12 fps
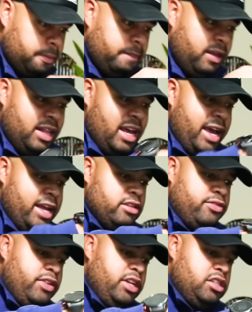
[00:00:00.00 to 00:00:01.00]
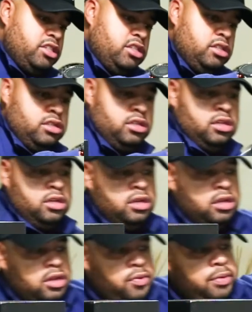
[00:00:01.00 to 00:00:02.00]
And that ends finished.
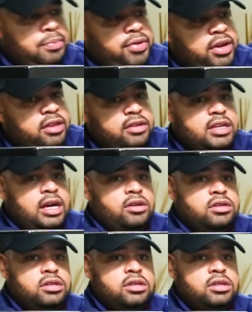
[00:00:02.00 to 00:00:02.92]
Then we bring this out.